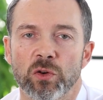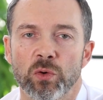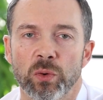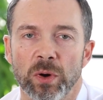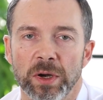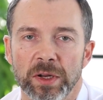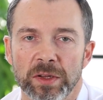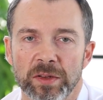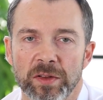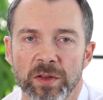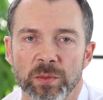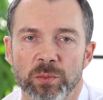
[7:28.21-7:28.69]

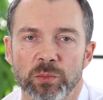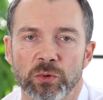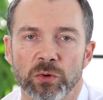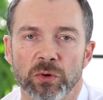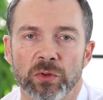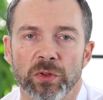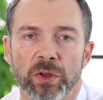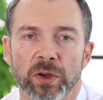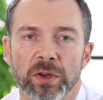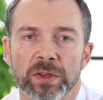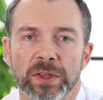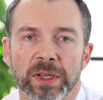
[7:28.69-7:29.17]
quality
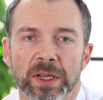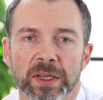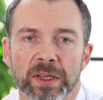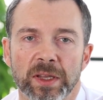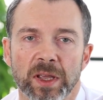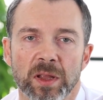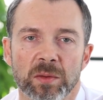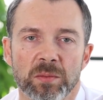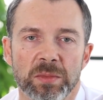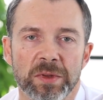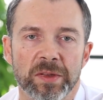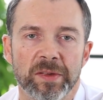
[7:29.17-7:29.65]
product
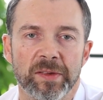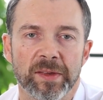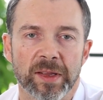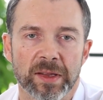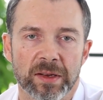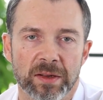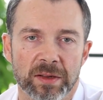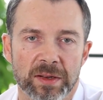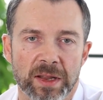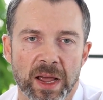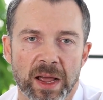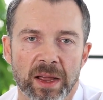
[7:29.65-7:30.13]
that can be
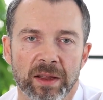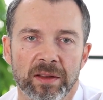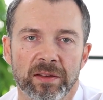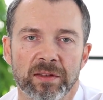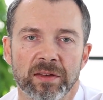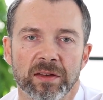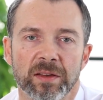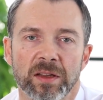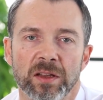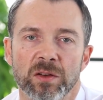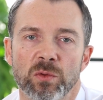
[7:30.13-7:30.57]
standardized